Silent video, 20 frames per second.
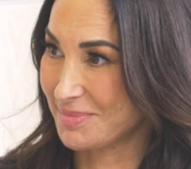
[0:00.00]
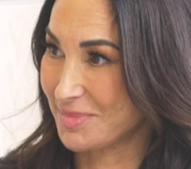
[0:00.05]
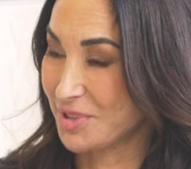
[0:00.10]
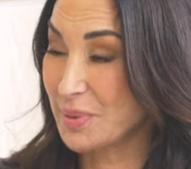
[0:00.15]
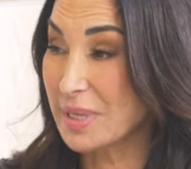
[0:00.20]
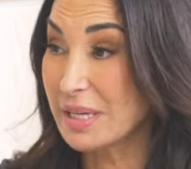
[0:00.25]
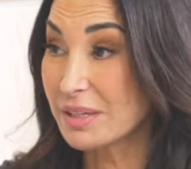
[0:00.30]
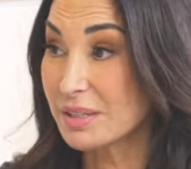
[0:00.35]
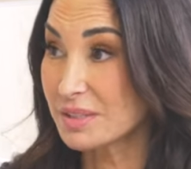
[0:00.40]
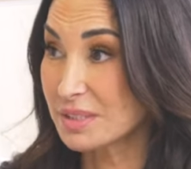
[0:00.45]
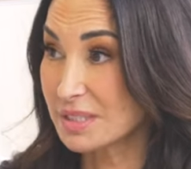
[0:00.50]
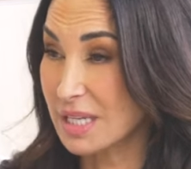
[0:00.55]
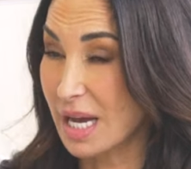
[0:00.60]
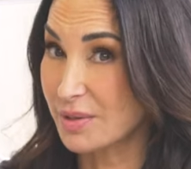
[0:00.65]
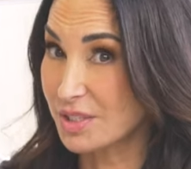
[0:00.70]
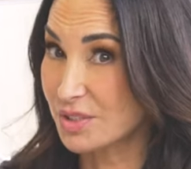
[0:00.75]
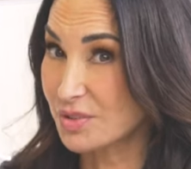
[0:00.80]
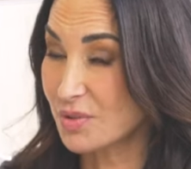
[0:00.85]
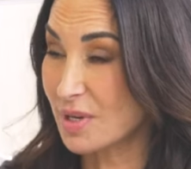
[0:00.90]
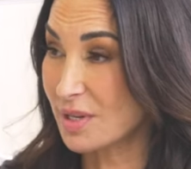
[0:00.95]
Three hundred. I
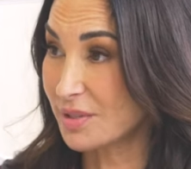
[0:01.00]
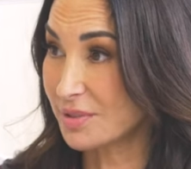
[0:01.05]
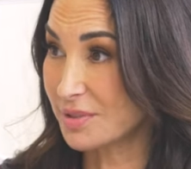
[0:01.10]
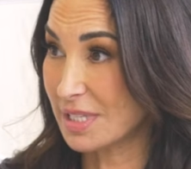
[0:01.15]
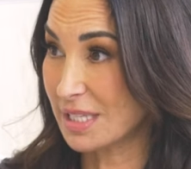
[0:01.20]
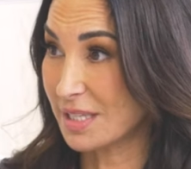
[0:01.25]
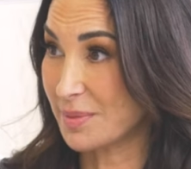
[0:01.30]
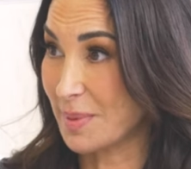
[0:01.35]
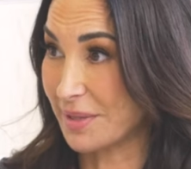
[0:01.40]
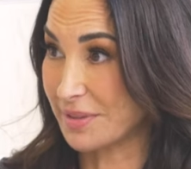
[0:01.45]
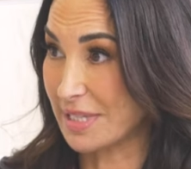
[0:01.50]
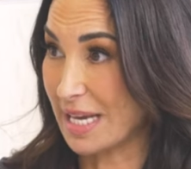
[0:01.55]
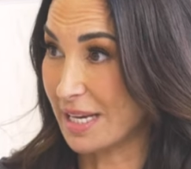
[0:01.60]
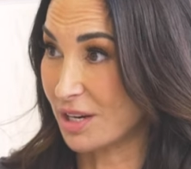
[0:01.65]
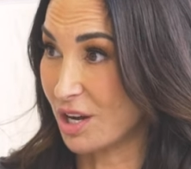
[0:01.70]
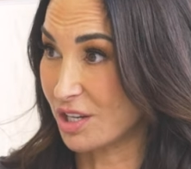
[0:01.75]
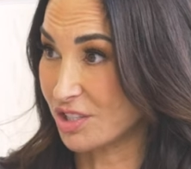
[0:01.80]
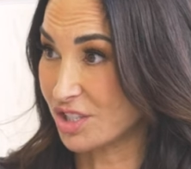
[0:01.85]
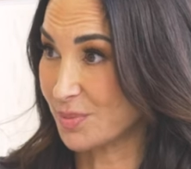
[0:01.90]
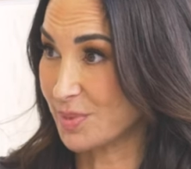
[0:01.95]
just want to think about that,
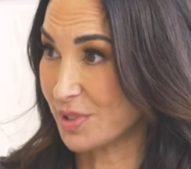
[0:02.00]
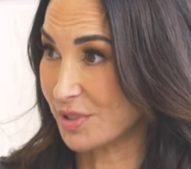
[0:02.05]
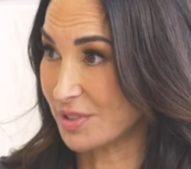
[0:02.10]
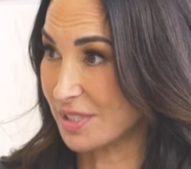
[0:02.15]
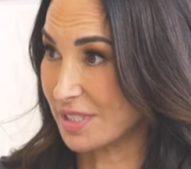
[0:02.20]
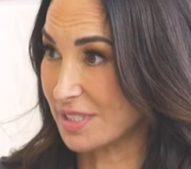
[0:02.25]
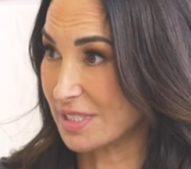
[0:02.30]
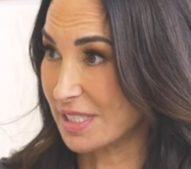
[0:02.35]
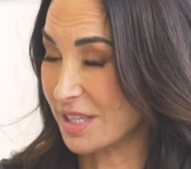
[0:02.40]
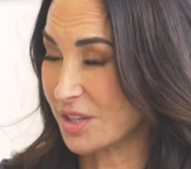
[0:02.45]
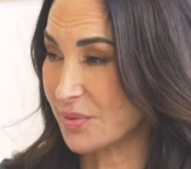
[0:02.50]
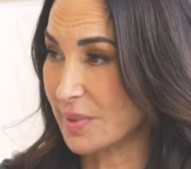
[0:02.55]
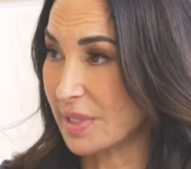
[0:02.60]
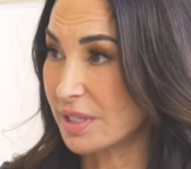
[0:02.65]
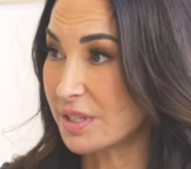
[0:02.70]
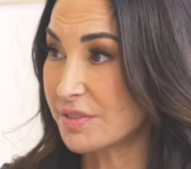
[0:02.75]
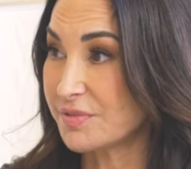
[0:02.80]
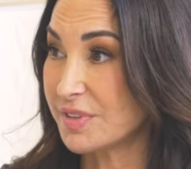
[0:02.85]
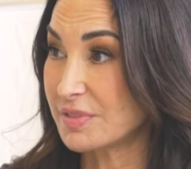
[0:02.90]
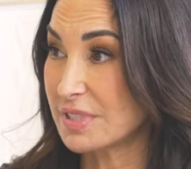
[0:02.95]
entrepreneurs listening. Three
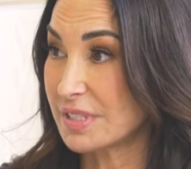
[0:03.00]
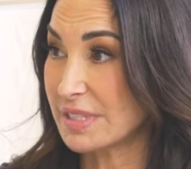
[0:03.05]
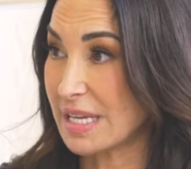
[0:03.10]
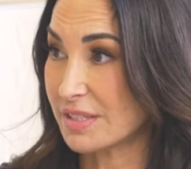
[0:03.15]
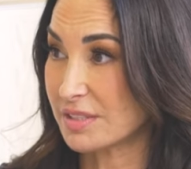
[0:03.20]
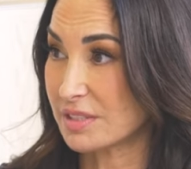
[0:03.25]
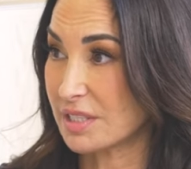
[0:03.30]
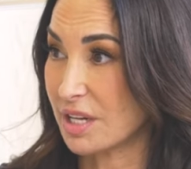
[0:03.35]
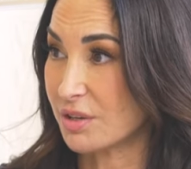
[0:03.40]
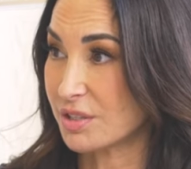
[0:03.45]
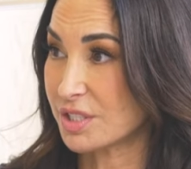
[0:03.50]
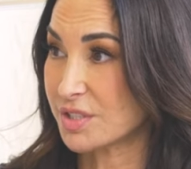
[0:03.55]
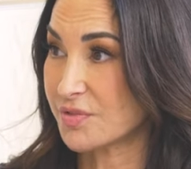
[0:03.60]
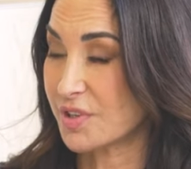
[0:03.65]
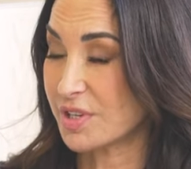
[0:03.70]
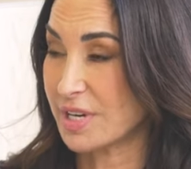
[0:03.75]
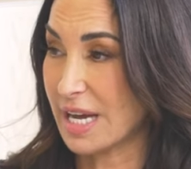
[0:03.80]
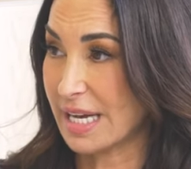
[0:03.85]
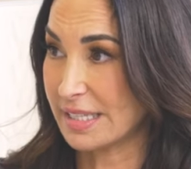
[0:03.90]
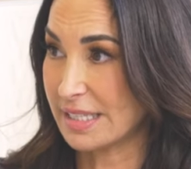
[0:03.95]
hundred and fifty thousand dollars
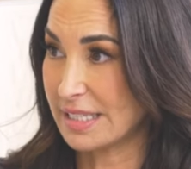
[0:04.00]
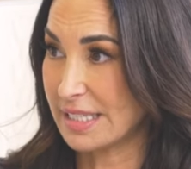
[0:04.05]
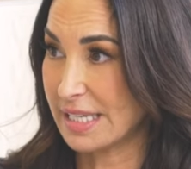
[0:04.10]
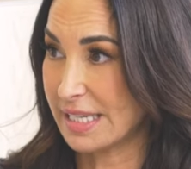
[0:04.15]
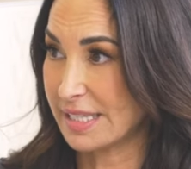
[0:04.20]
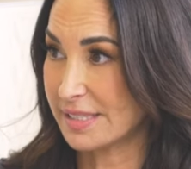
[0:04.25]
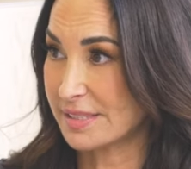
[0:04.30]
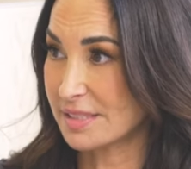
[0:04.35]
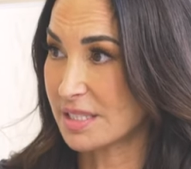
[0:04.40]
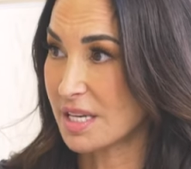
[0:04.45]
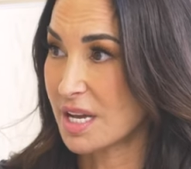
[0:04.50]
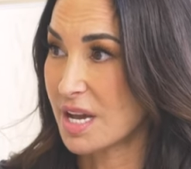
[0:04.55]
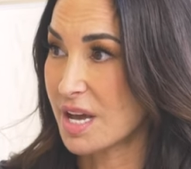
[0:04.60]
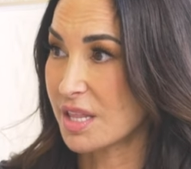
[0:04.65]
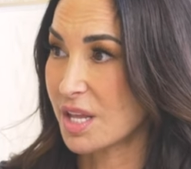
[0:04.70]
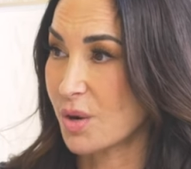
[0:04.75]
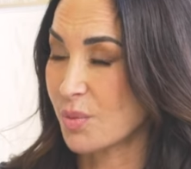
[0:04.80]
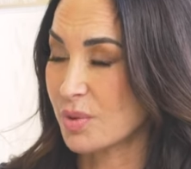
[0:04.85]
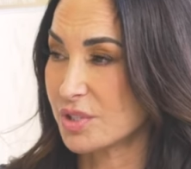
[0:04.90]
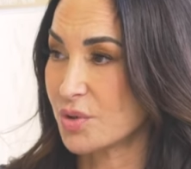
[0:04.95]
for ninety days
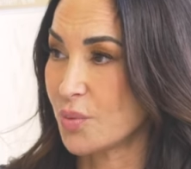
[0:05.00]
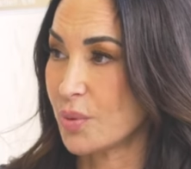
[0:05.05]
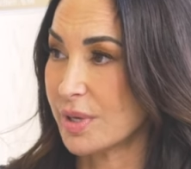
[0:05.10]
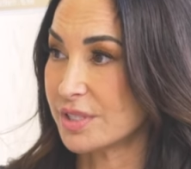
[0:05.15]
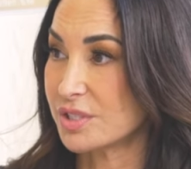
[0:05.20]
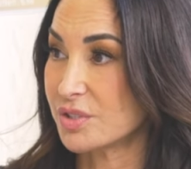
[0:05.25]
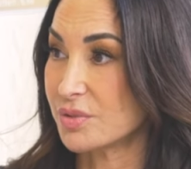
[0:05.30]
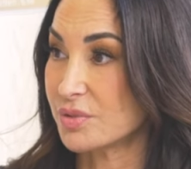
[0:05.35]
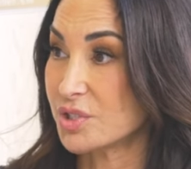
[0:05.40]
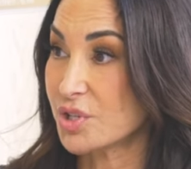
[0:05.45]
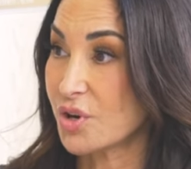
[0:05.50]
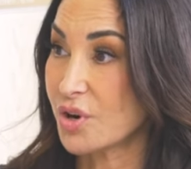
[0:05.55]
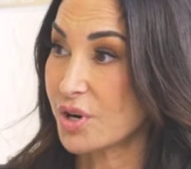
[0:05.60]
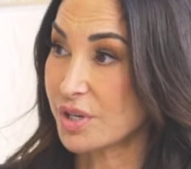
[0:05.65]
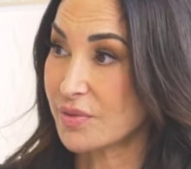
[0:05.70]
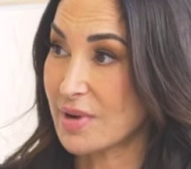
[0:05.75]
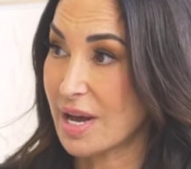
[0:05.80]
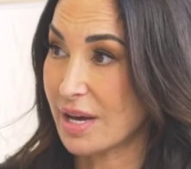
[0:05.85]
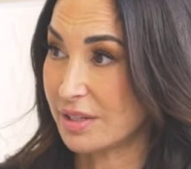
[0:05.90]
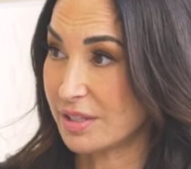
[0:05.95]
that was going to turn
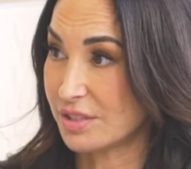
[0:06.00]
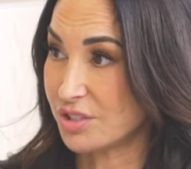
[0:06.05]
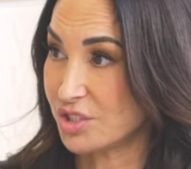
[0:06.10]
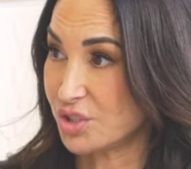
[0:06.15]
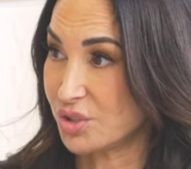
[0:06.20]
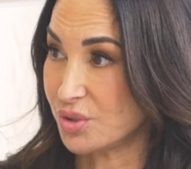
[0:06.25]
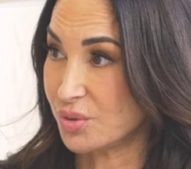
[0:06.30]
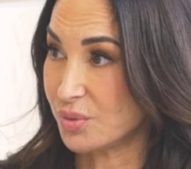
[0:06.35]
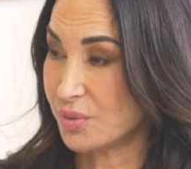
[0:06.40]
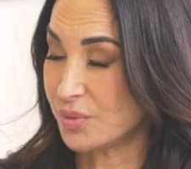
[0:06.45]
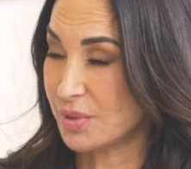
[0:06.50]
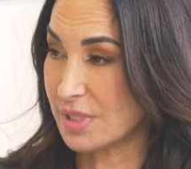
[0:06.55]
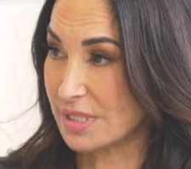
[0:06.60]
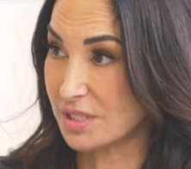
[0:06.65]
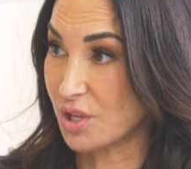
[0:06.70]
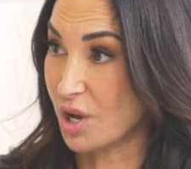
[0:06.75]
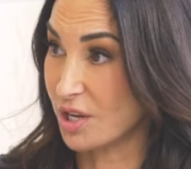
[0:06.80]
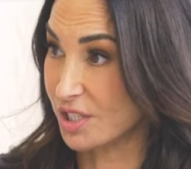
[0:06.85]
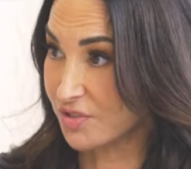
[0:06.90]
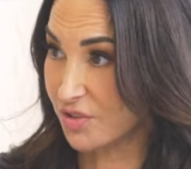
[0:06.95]
around and do this
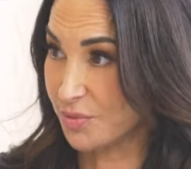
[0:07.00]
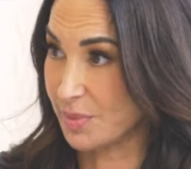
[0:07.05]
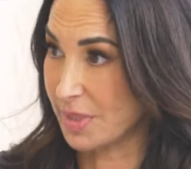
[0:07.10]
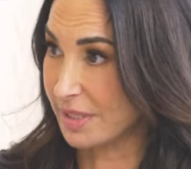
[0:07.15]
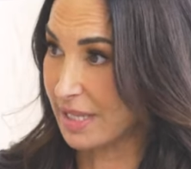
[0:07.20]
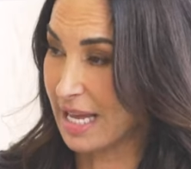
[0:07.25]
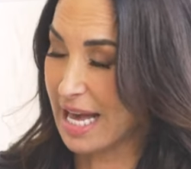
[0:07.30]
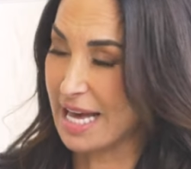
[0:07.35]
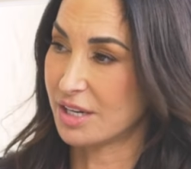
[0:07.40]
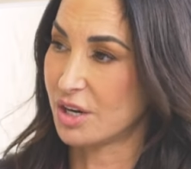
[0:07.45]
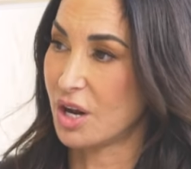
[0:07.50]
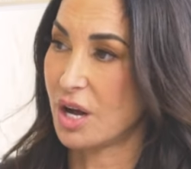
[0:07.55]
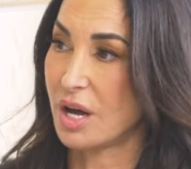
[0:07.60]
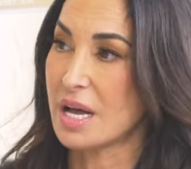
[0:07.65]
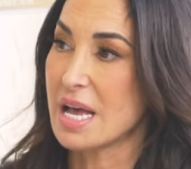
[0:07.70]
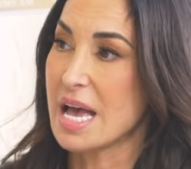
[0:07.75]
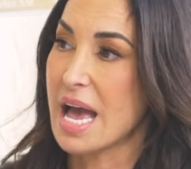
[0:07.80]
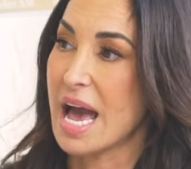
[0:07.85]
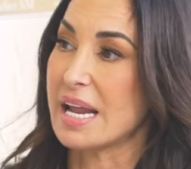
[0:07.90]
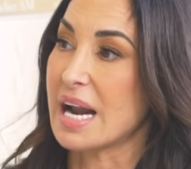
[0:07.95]
launch for me. They had it all.
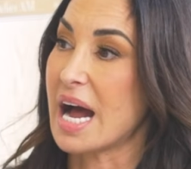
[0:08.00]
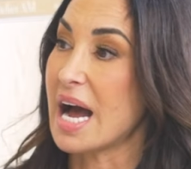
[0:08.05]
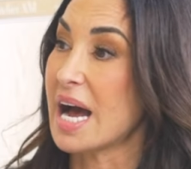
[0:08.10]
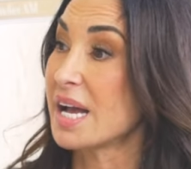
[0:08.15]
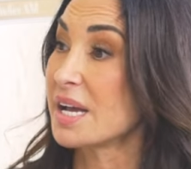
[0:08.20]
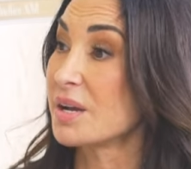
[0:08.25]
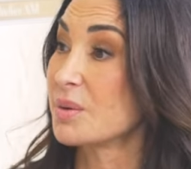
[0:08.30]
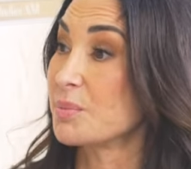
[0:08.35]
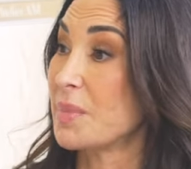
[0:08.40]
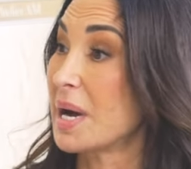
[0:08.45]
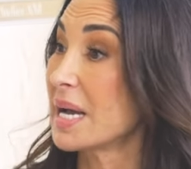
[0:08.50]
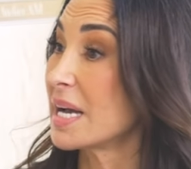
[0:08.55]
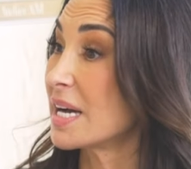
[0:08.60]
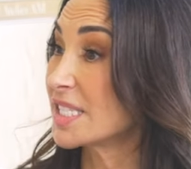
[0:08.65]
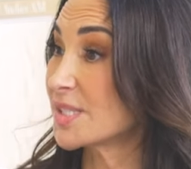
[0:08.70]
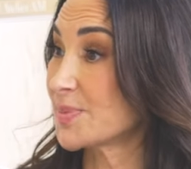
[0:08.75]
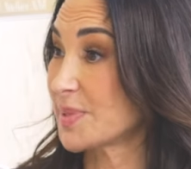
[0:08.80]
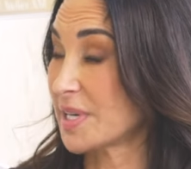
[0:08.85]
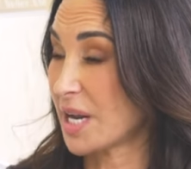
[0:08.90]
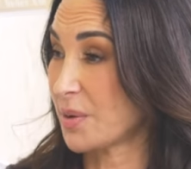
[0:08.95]
And I, my
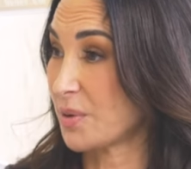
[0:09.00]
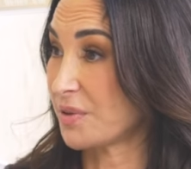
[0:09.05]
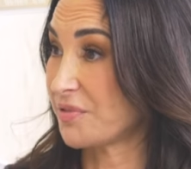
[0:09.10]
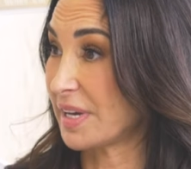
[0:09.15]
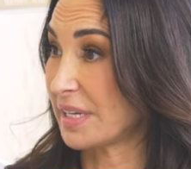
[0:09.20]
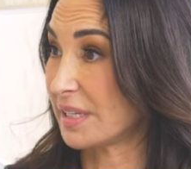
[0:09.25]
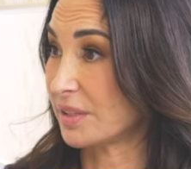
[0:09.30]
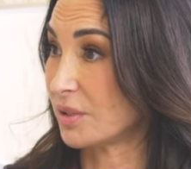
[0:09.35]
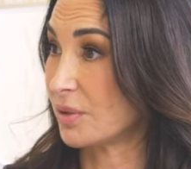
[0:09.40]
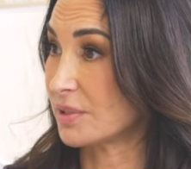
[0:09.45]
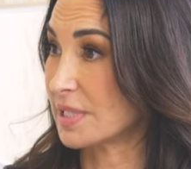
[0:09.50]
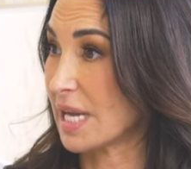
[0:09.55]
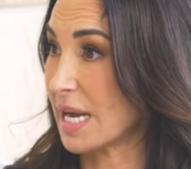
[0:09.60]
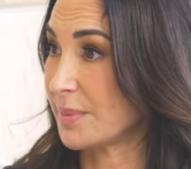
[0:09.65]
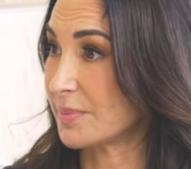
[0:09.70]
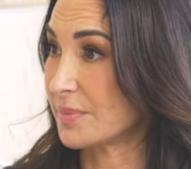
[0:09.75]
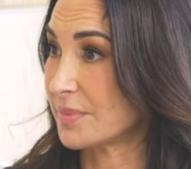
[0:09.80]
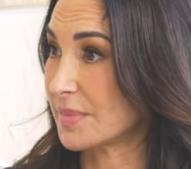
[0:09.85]
husband and I were fighting the whole time.